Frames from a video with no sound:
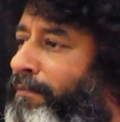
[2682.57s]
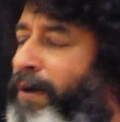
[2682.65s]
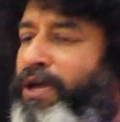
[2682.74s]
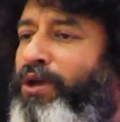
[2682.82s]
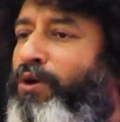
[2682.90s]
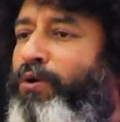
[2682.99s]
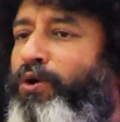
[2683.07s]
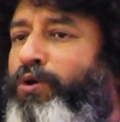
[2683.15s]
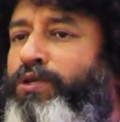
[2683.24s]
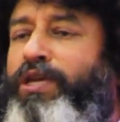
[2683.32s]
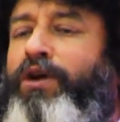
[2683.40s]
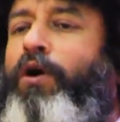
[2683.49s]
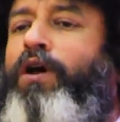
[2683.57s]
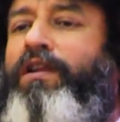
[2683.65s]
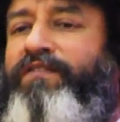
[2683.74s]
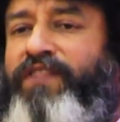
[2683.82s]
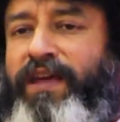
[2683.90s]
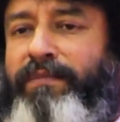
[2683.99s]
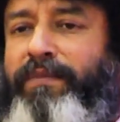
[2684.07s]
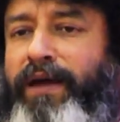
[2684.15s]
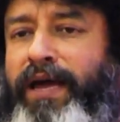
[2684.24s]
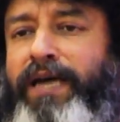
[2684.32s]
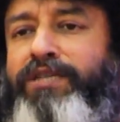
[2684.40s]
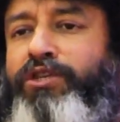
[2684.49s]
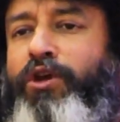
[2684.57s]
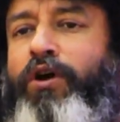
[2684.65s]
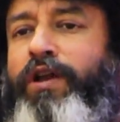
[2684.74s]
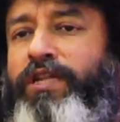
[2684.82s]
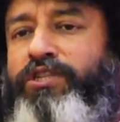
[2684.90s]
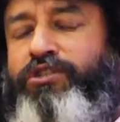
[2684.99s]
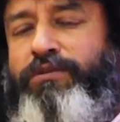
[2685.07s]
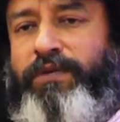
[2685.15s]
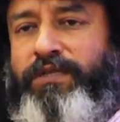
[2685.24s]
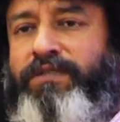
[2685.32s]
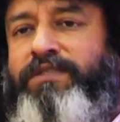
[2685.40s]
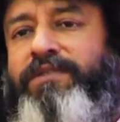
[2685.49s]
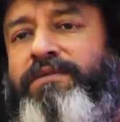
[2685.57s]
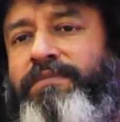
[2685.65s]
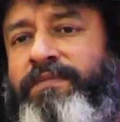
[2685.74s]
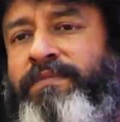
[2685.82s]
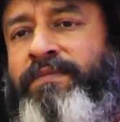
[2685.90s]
by you using all of them as your instruments.